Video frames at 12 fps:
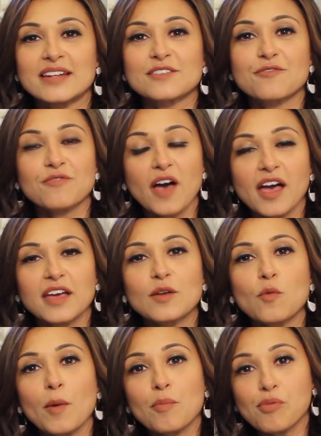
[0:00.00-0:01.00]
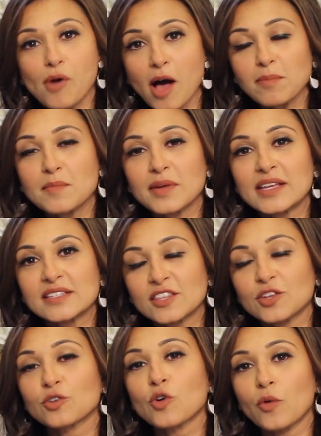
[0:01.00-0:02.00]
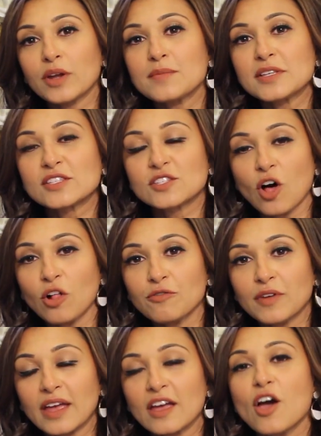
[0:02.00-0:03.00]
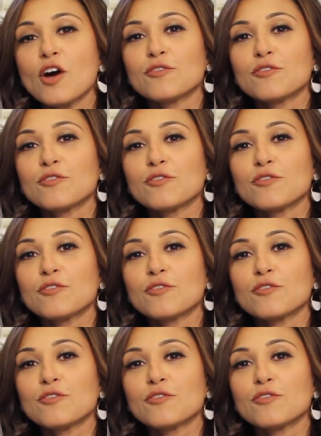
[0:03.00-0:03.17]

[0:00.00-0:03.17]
and define what problem it is that they're going to be solving